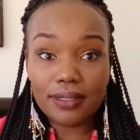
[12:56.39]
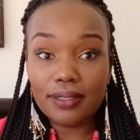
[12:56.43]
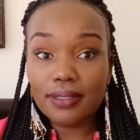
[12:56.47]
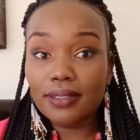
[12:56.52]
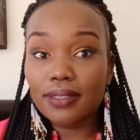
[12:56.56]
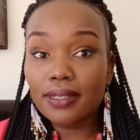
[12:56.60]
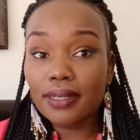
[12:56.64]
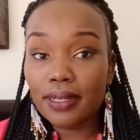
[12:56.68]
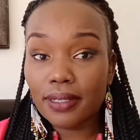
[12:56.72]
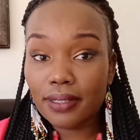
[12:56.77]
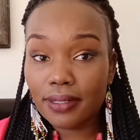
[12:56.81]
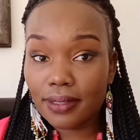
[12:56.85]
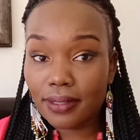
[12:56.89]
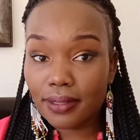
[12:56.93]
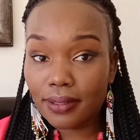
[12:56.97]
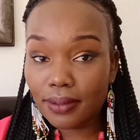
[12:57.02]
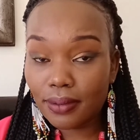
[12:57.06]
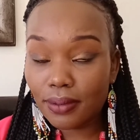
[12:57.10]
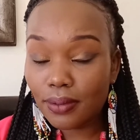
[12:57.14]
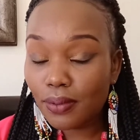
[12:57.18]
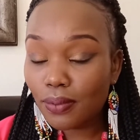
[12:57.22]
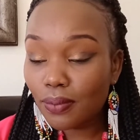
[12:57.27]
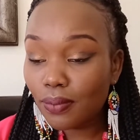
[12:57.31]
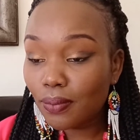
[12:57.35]

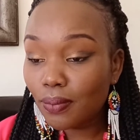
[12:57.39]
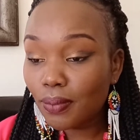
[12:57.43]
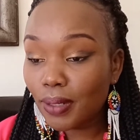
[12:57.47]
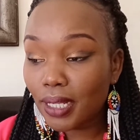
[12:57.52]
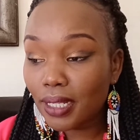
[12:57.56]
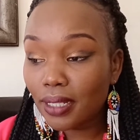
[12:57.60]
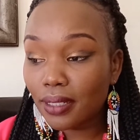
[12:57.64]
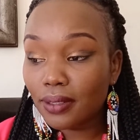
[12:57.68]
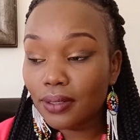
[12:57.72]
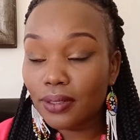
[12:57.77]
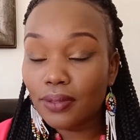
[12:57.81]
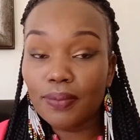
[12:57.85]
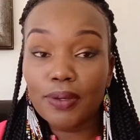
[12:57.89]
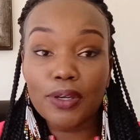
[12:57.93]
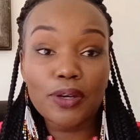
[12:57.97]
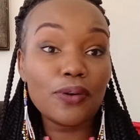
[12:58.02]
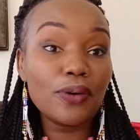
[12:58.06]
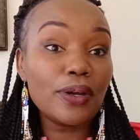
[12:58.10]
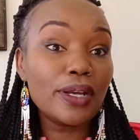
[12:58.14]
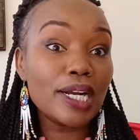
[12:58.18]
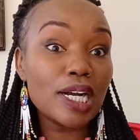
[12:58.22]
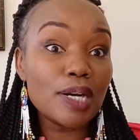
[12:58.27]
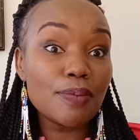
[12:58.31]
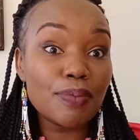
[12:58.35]
Yes. Well, we're
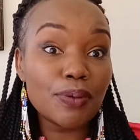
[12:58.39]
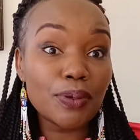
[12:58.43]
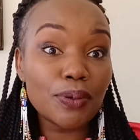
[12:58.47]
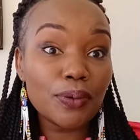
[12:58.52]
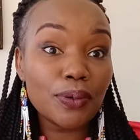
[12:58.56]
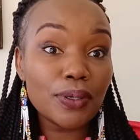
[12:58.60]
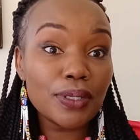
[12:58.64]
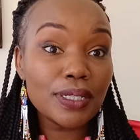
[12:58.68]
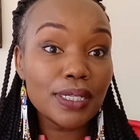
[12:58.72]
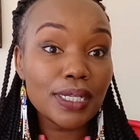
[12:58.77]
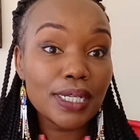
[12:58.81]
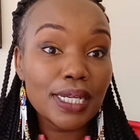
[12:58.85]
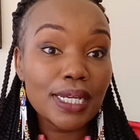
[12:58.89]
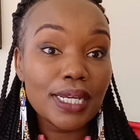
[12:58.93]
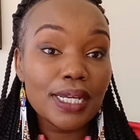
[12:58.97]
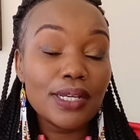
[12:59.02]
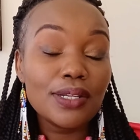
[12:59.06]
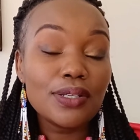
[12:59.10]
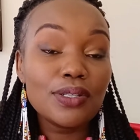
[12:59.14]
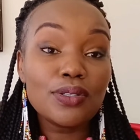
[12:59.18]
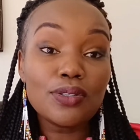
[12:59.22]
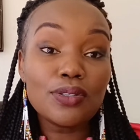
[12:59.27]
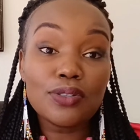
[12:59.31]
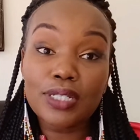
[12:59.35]
going abroad
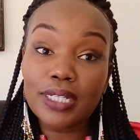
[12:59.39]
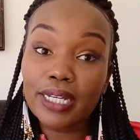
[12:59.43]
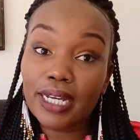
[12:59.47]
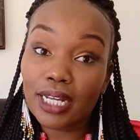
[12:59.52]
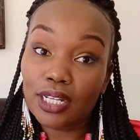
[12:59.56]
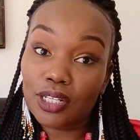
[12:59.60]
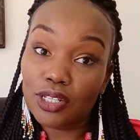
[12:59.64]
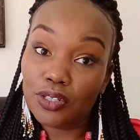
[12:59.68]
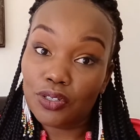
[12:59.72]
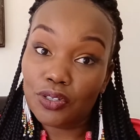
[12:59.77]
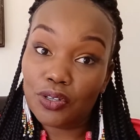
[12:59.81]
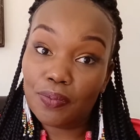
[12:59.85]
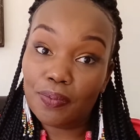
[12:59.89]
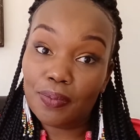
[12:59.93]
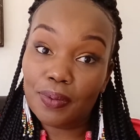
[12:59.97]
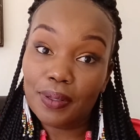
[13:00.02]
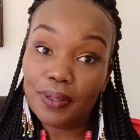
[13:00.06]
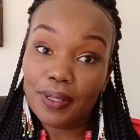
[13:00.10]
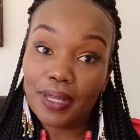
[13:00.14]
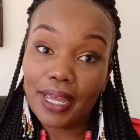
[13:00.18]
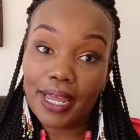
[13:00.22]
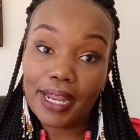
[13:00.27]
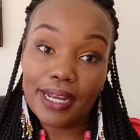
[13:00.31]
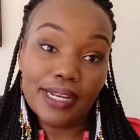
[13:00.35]
to take a job
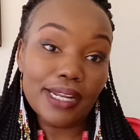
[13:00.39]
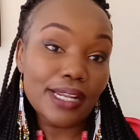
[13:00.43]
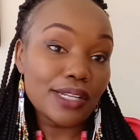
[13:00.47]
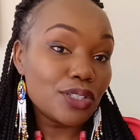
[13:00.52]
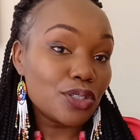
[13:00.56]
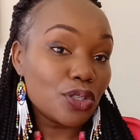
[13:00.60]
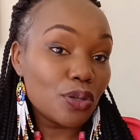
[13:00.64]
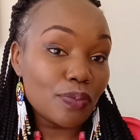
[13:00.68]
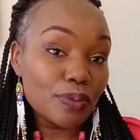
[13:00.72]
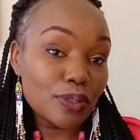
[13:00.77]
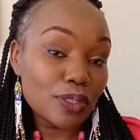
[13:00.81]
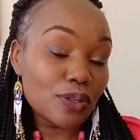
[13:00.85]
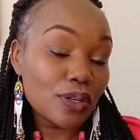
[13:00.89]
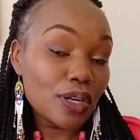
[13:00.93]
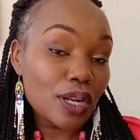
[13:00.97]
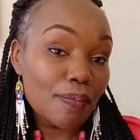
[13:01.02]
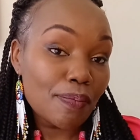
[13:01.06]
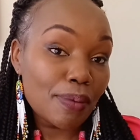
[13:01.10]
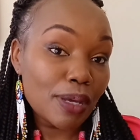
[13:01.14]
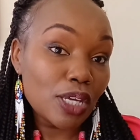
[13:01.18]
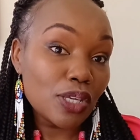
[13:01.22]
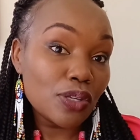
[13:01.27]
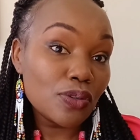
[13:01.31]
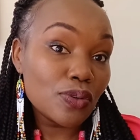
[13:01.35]
and the job's going to
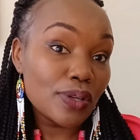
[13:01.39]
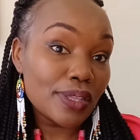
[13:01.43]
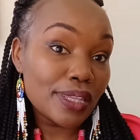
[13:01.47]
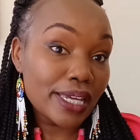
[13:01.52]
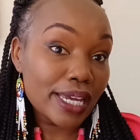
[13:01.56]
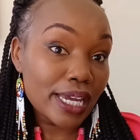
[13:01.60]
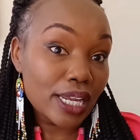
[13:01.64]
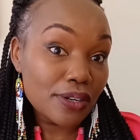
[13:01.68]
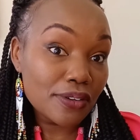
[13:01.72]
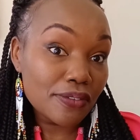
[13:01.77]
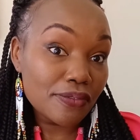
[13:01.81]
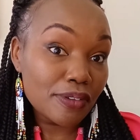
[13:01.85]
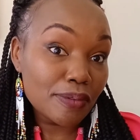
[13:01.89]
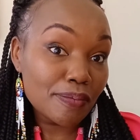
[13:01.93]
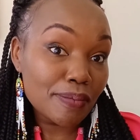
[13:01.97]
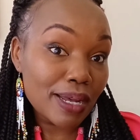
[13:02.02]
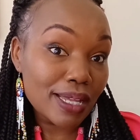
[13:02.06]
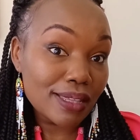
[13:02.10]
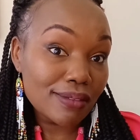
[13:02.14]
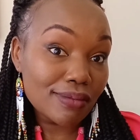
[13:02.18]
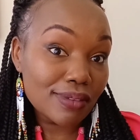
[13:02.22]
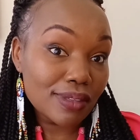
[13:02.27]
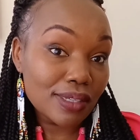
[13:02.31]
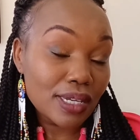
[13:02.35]
pay you at the end of the
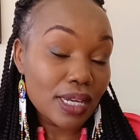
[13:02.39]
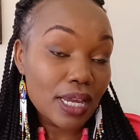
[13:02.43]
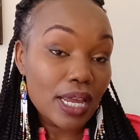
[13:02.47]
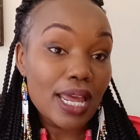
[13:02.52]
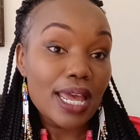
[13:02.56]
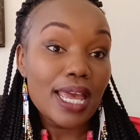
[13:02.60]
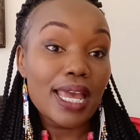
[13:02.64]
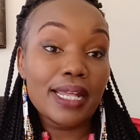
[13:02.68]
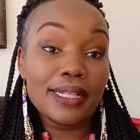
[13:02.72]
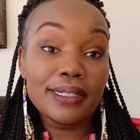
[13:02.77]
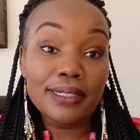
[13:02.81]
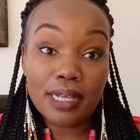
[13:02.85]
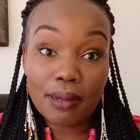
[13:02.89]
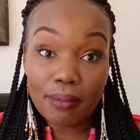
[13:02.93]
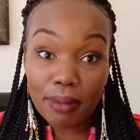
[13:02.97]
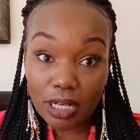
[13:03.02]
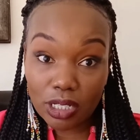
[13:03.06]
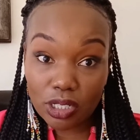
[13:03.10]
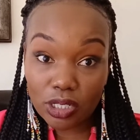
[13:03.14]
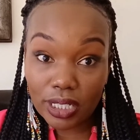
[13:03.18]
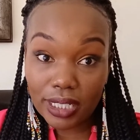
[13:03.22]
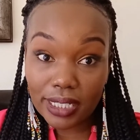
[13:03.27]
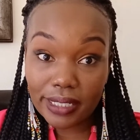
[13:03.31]
month. And some